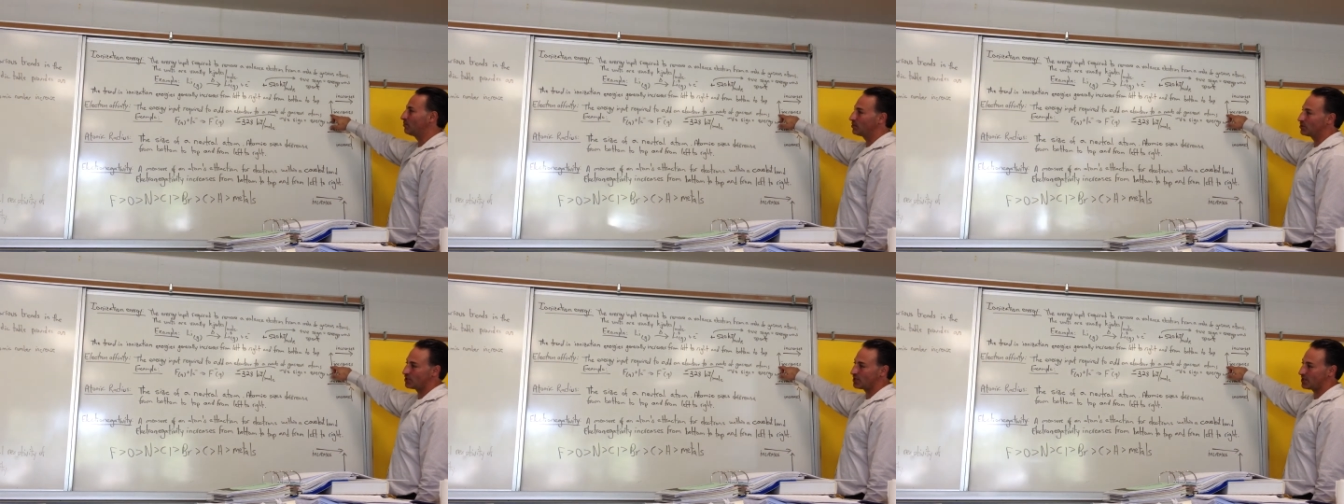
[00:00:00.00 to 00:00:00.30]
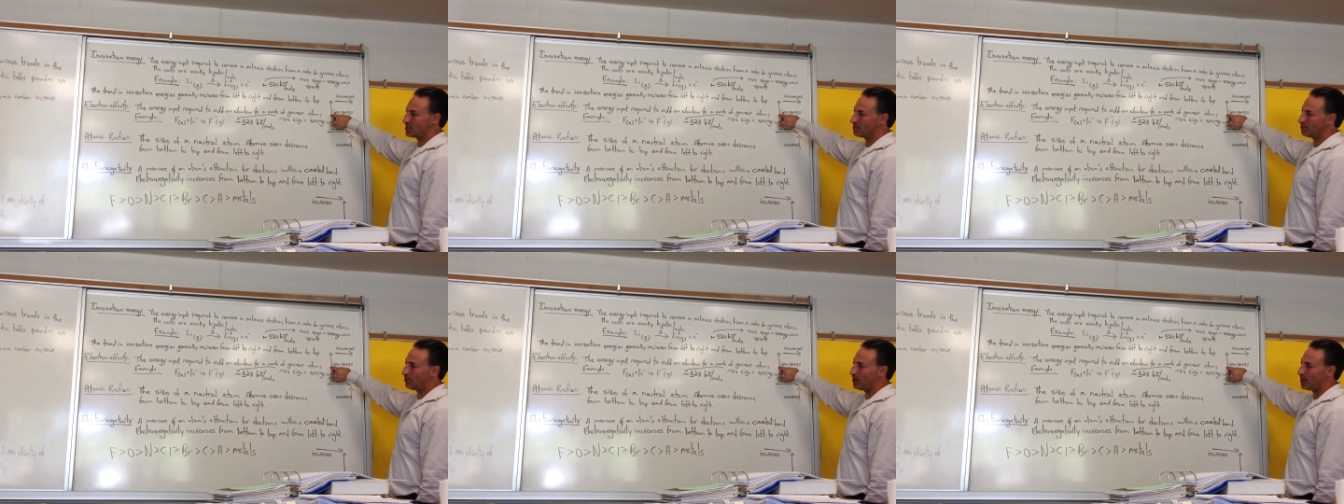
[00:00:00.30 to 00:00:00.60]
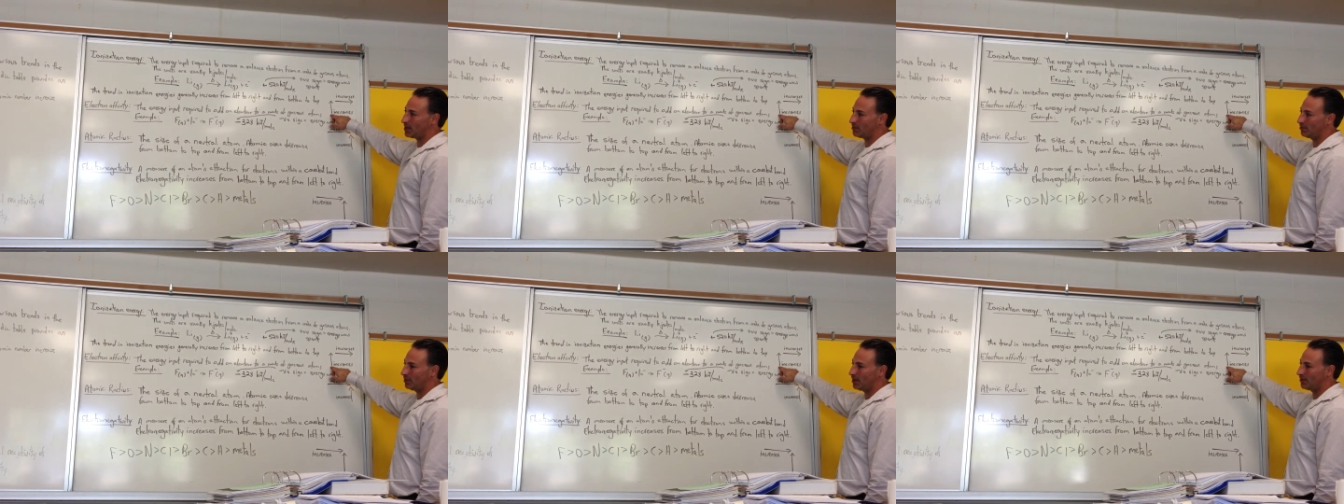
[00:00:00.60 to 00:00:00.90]
which is at the
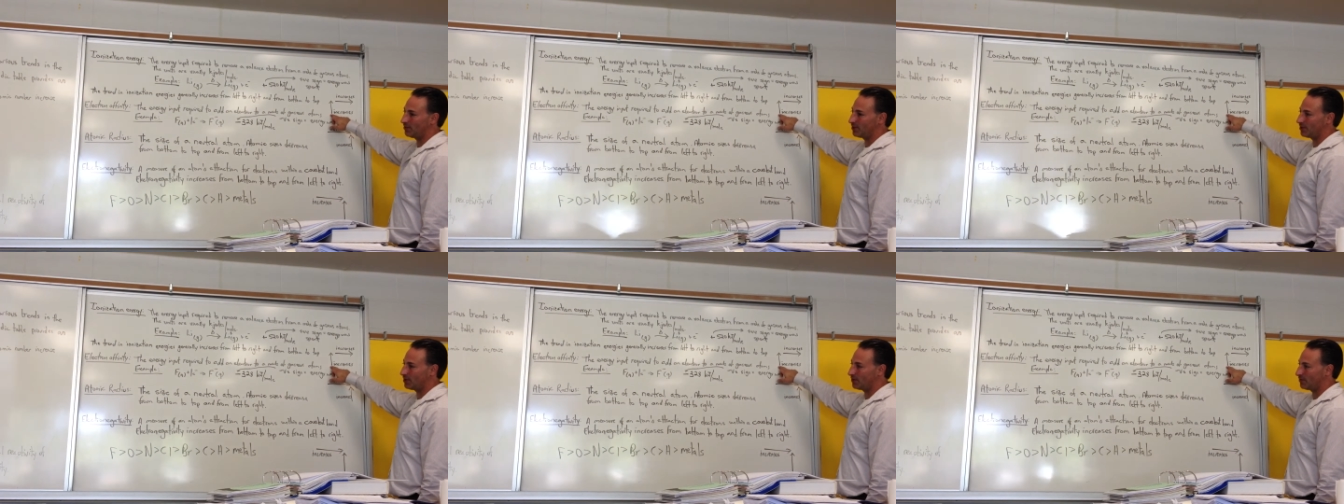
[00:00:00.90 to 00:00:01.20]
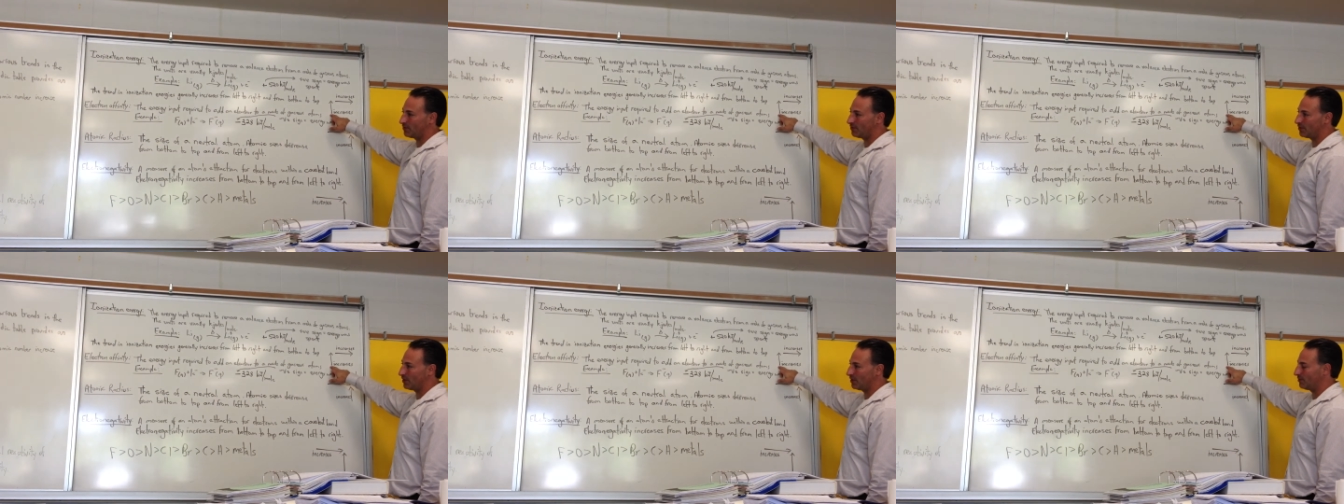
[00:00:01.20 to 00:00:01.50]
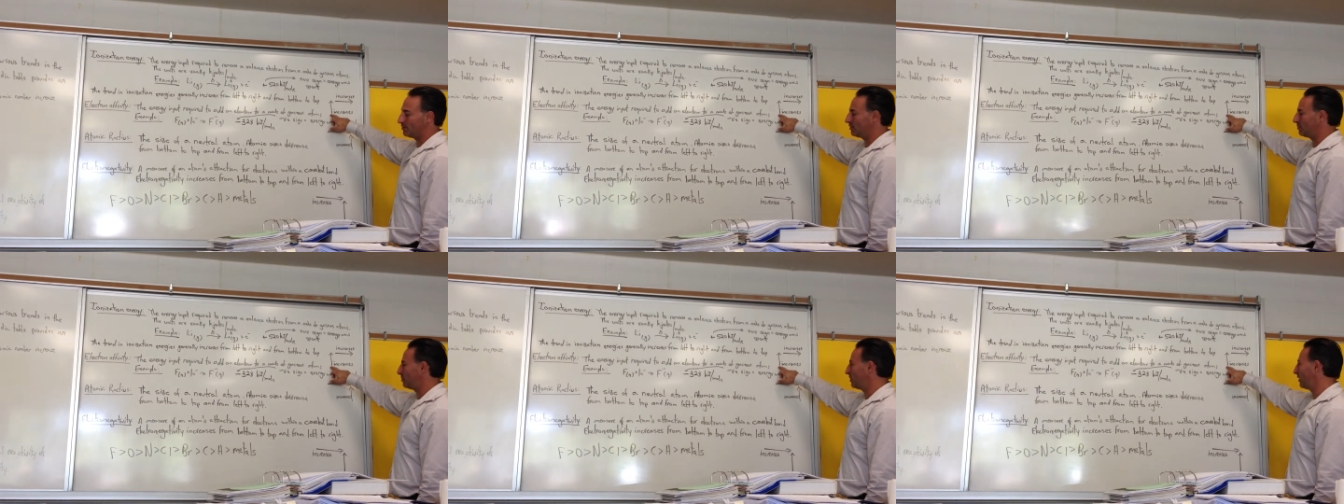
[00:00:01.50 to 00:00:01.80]
bottom left of
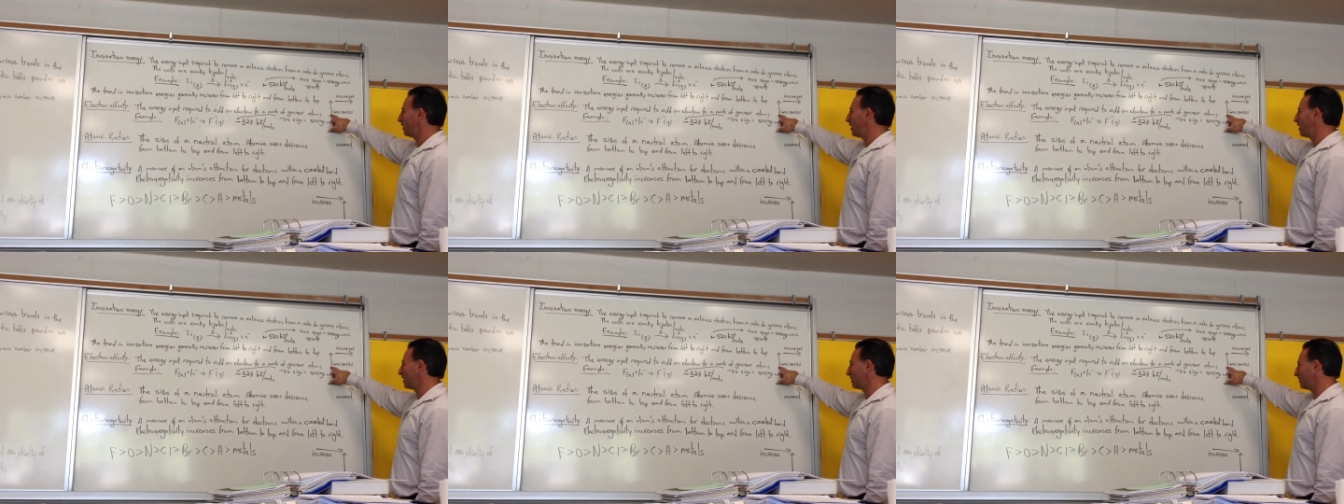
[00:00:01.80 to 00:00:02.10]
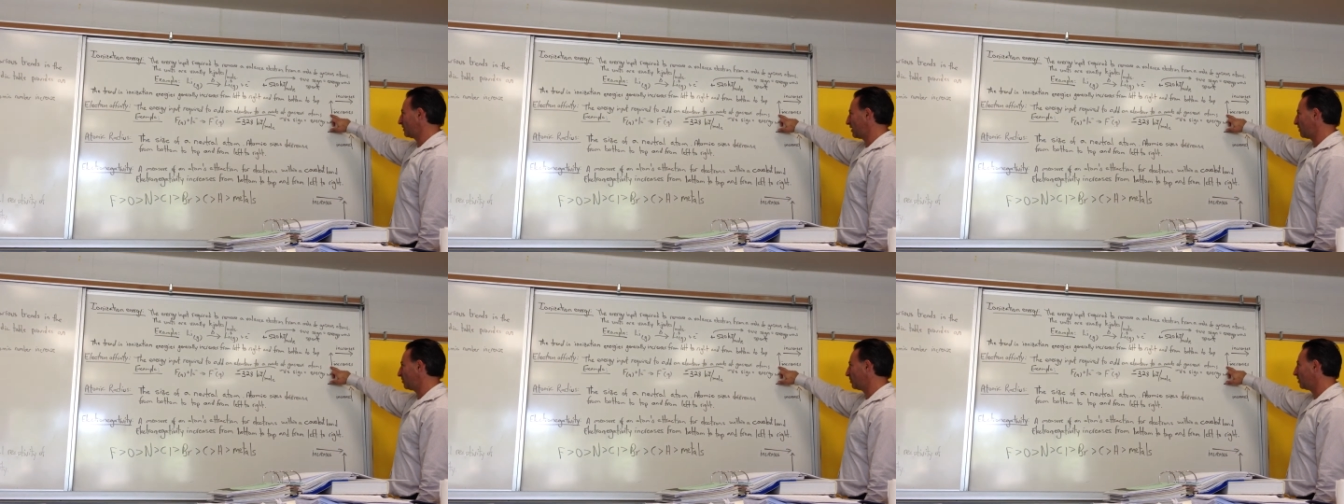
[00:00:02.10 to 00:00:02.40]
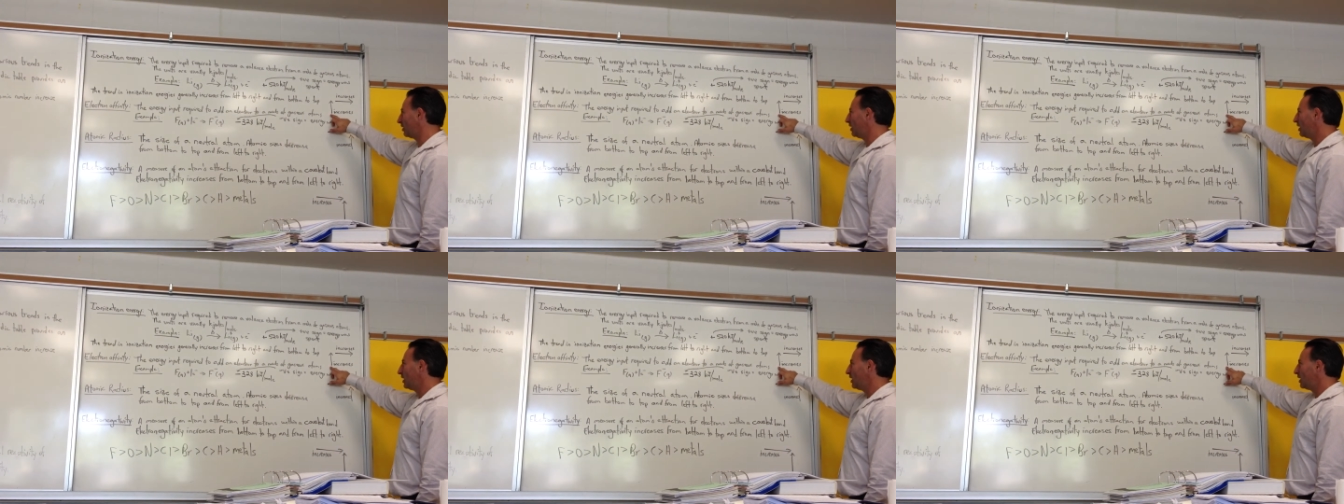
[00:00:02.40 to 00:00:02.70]
the periodic table,